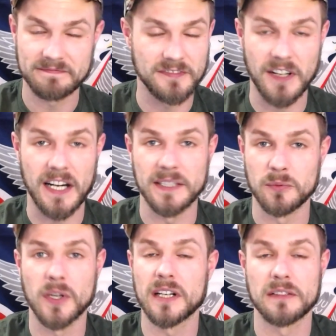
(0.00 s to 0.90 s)
Fine,
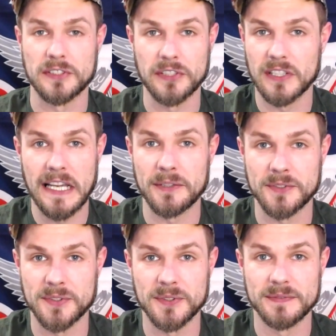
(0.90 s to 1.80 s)
whatever, you're allowed
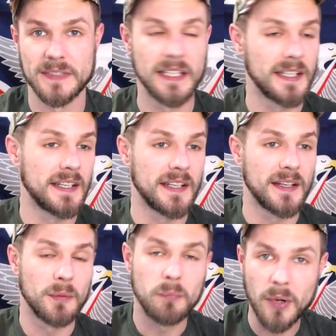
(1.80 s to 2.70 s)
to.
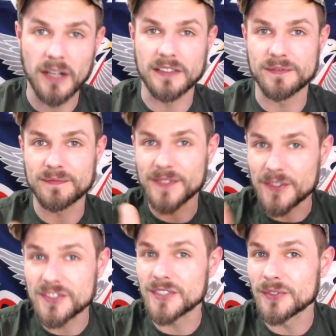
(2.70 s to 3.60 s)
But
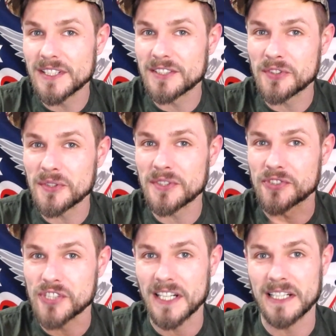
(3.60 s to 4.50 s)
you still need to do your
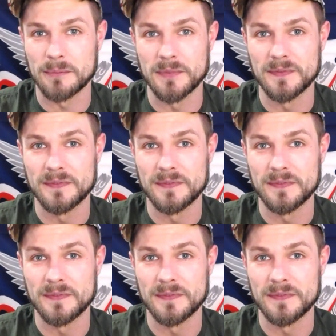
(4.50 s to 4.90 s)
job